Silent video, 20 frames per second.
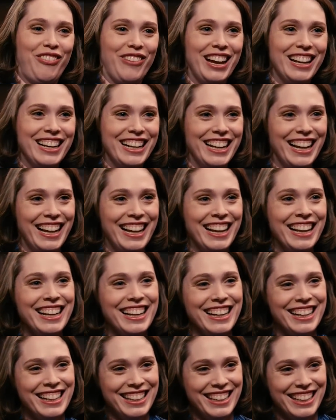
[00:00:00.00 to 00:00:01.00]
funny.
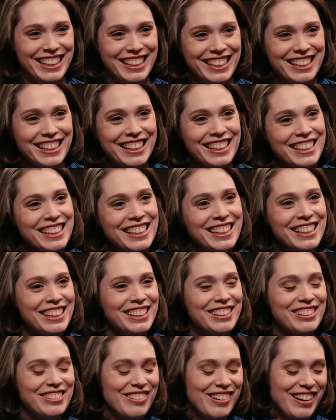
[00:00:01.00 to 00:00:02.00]

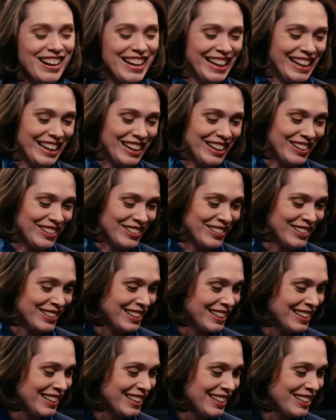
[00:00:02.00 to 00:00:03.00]

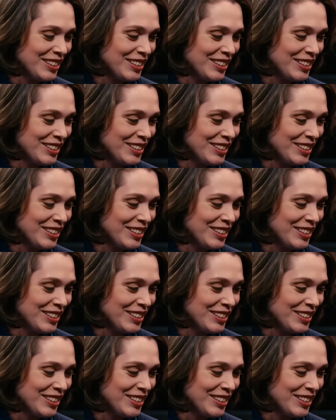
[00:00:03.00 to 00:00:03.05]
Wow.